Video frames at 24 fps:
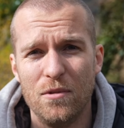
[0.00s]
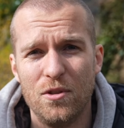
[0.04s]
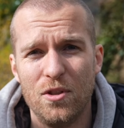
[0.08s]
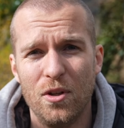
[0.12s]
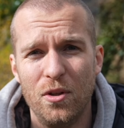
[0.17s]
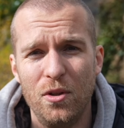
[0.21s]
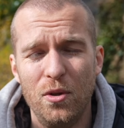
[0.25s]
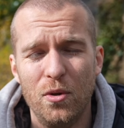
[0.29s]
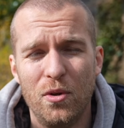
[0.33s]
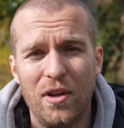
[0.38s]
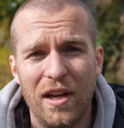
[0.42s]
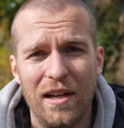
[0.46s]
So
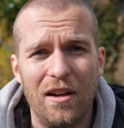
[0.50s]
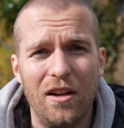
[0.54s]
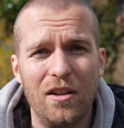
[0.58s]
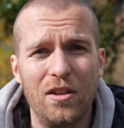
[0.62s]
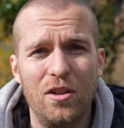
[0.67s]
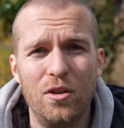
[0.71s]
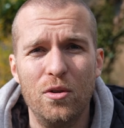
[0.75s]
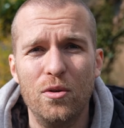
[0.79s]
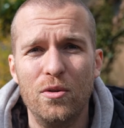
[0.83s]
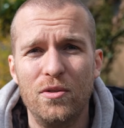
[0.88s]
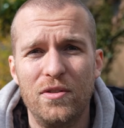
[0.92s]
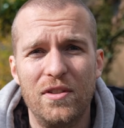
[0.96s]
you cannot
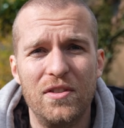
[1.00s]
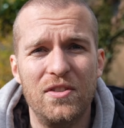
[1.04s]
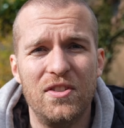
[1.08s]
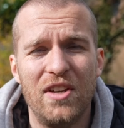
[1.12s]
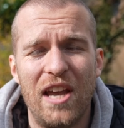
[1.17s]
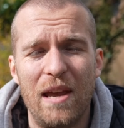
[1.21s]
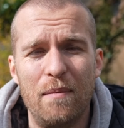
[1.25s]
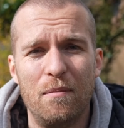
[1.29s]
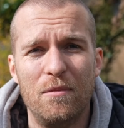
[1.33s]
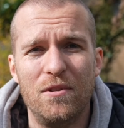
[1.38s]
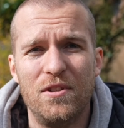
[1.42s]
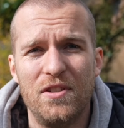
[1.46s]
use the
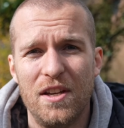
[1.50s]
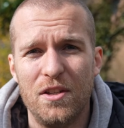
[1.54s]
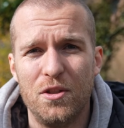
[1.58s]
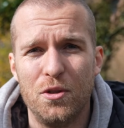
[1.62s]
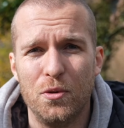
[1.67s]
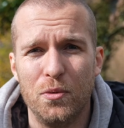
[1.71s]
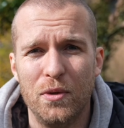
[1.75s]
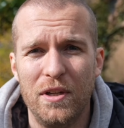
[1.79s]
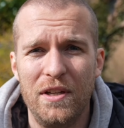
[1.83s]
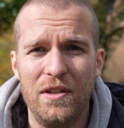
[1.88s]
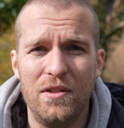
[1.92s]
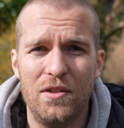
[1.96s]
same
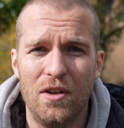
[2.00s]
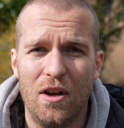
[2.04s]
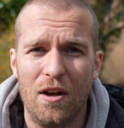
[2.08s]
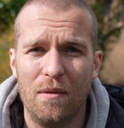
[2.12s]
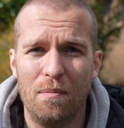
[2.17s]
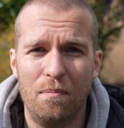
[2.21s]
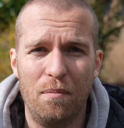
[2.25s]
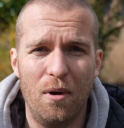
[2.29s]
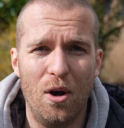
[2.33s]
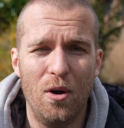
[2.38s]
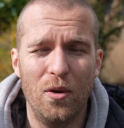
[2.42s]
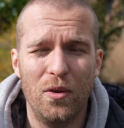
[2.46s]
accessories
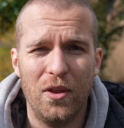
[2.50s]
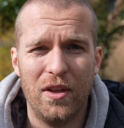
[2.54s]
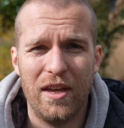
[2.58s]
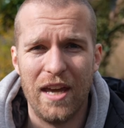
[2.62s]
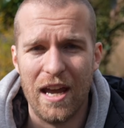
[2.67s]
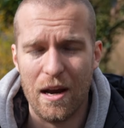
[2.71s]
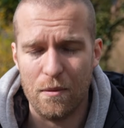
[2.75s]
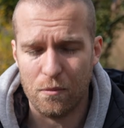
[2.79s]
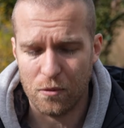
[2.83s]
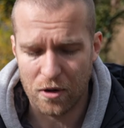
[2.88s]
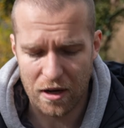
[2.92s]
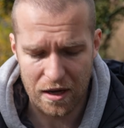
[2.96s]
on both
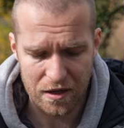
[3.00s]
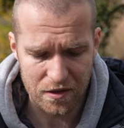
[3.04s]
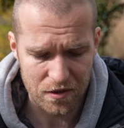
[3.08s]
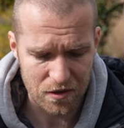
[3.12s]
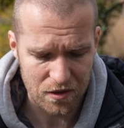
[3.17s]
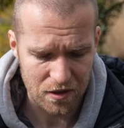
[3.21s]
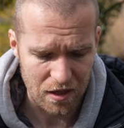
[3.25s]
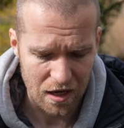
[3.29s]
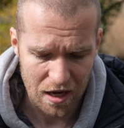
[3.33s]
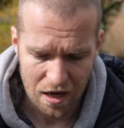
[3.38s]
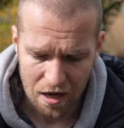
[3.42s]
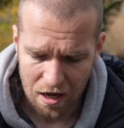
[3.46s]

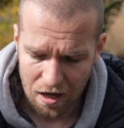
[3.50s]
cameras.